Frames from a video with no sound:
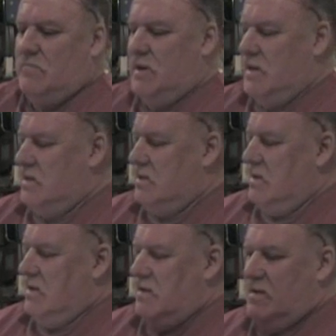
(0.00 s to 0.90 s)
But
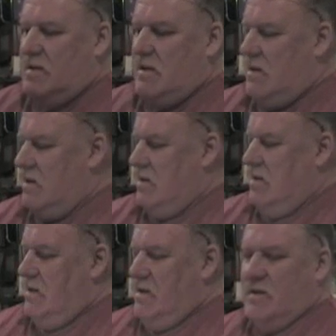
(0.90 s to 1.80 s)

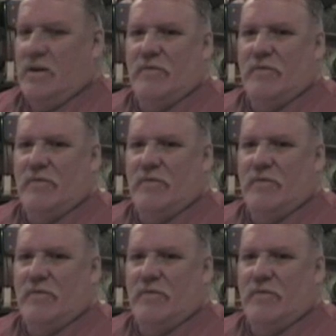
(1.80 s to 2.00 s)
you know,